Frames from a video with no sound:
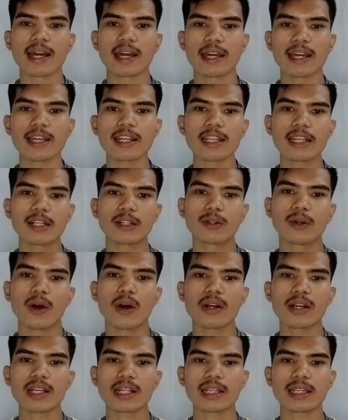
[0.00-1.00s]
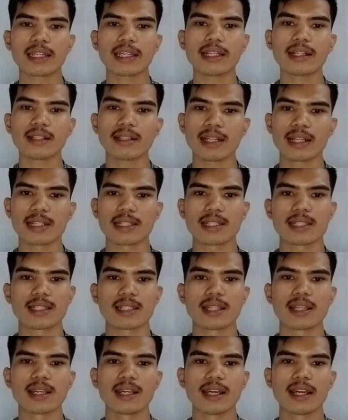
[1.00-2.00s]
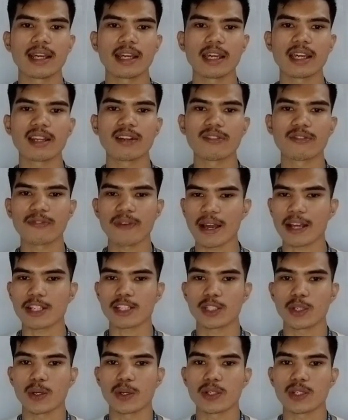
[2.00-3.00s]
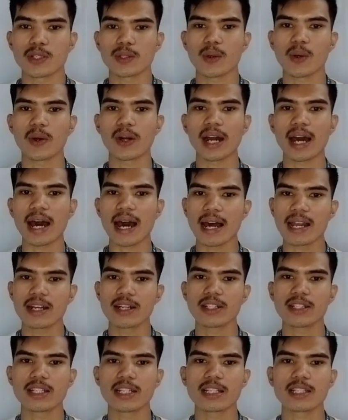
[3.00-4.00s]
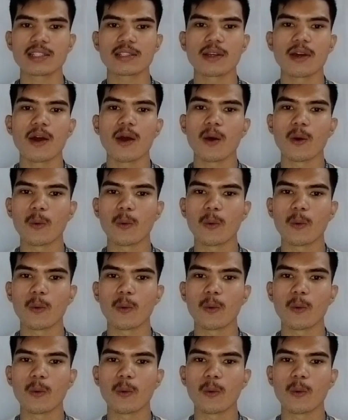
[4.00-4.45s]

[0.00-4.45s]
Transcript: any chronic illness, infections, or allergies,